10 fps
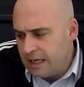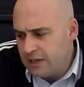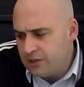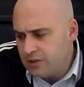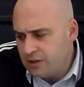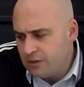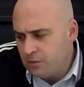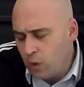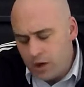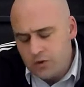and in the
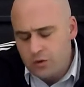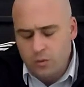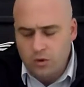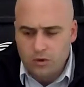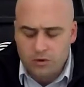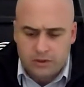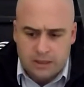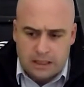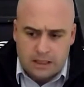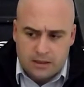Western world,
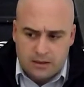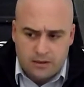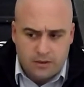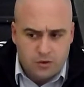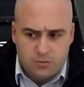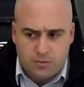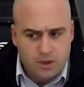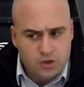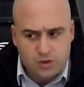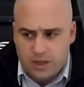there's
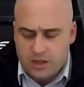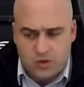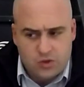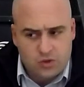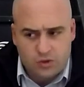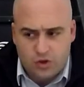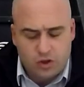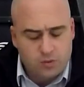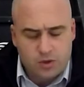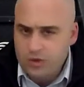much less
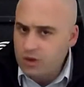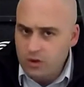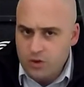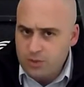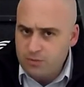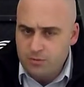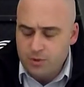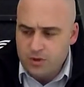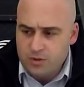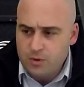legitimate scholarship of
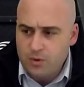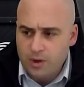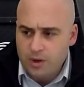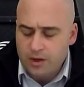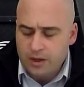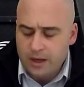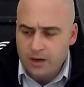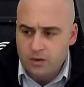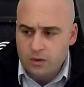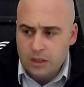Buddhism going on
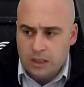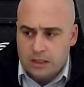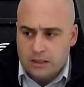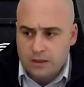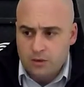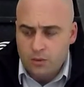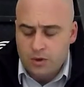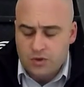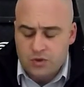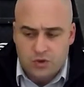now than there
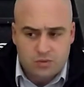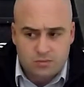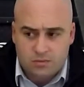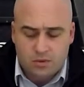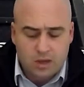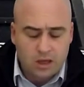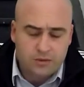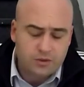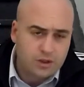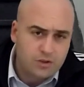was
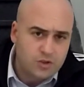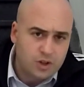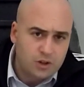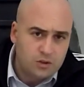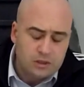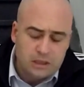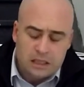100 years ago,